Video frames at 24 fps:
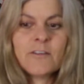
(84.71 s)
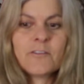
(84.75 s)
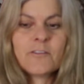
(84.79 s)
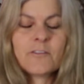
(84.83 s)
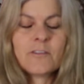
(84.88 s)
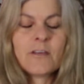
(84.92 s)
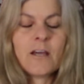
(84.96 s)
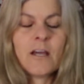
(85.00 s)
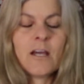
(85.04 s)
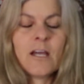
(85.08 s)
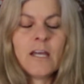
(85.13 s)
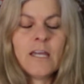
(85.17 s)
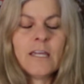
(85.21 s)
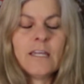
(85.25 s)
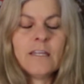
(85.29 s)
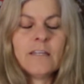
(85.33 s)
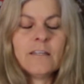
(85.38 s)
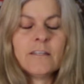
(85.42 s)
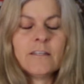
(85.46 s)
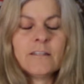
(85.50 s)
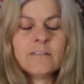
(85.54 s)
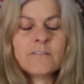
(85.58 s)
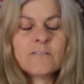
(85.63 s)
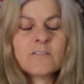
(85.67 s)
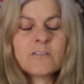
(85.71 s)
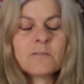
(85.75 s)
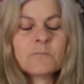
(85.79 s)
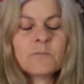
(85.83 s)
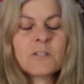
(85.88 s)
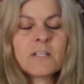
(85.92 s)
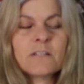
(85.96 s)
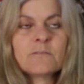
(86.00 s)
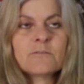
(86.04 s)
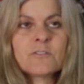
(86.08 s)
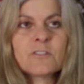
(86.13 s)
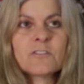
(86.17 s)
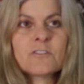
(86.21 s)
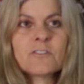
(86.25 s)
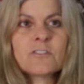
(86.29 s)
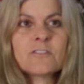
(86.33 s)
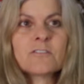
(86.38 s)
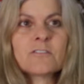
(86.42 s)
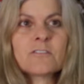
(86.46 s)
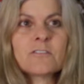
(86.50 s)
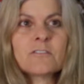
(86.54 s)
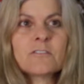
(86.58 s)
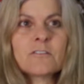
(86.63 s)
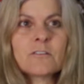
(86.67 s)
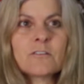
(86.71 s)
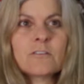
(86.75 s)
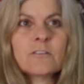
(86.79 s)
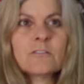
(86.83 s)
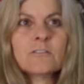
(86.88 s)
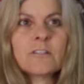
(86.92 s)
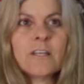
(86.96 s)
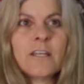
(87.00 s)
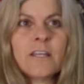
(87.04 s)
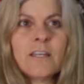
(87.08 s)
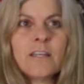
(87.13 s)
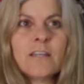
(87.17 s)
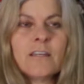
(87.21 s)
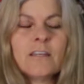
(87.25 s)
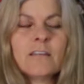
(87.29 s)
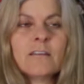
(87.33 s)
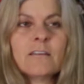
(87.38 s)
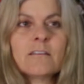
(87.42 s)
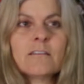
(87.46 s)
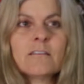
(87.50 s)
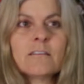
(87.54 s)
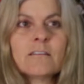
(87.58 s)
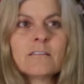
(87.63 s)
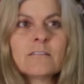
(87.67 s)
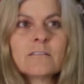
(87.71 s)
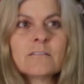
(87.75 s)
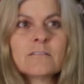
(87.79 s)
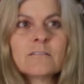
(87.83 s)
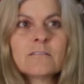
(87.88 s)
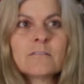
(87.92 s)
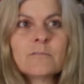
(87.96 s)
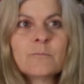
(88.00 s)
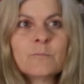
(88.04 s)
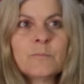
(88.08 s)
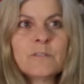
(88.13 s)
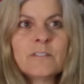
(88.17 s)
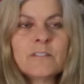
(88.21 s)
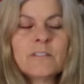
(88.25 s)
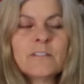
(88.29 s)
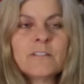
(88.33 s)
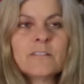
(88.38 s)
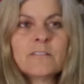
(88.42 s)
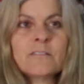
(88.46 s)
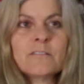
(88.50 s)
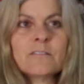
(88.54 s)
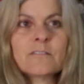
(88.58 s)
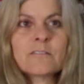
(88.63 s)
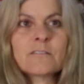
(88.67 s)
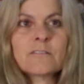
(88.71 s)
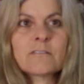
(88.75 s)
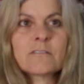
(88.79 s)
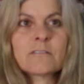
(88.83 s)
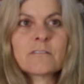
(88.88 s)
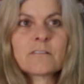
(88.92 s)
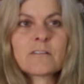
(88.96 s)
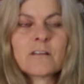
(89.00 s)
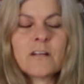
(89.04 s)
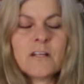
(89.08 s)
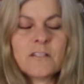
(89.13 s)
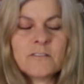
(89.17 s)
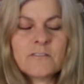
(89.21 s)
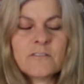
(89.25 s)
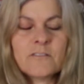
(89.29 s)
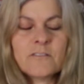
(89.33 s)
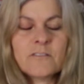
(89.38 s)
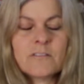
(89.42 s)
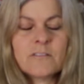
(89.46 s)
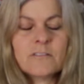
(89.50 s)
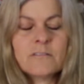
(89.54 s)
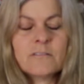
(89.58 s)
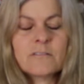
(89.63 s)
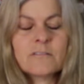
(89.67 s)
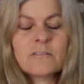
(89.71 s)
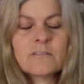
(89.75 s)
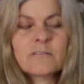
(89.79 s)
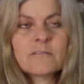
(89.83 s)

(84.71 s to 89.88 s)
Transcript: thigh, and sometimes it's just a dull ache, but it's constant.